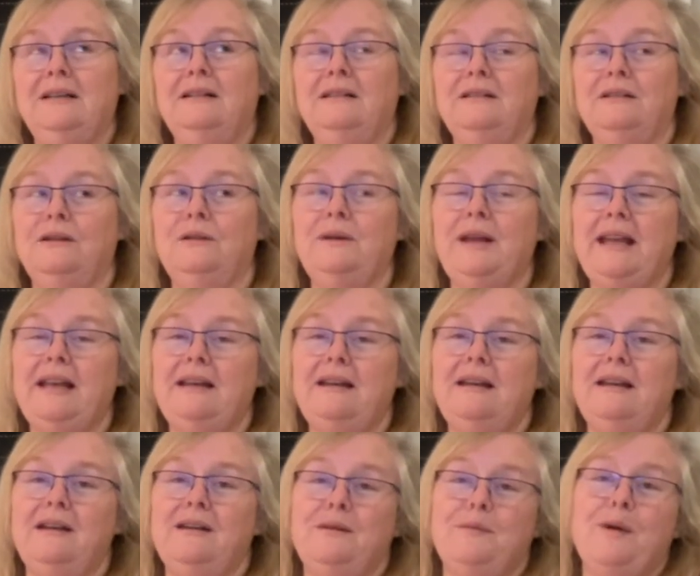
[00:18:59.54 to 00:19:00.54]
located
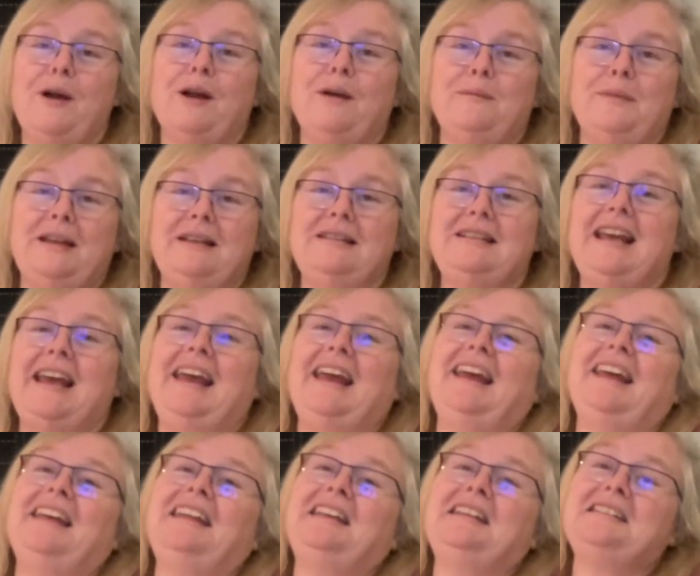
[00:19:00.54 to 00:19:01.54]
an apartment
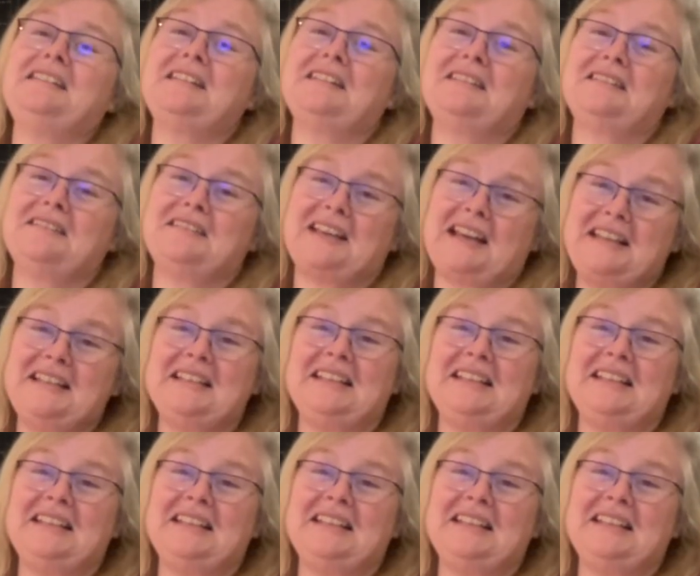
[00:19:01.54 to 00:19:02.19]
and signed a